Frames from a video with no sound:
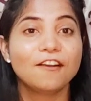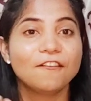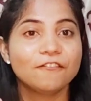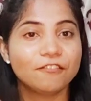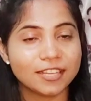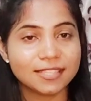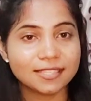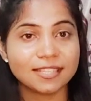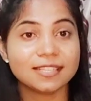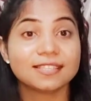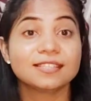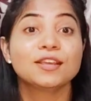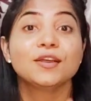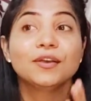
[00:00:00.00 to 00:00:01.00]
First
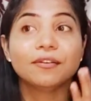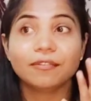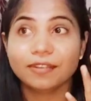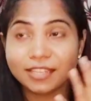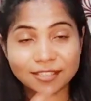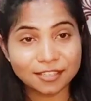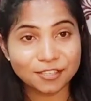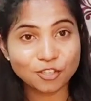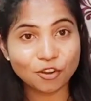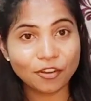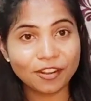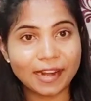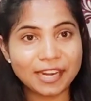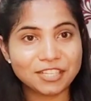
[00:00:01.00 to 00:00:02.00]
is research
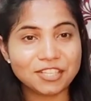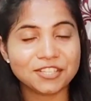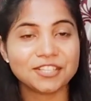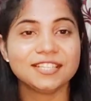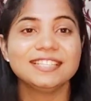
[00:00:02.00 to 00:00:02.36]
organization,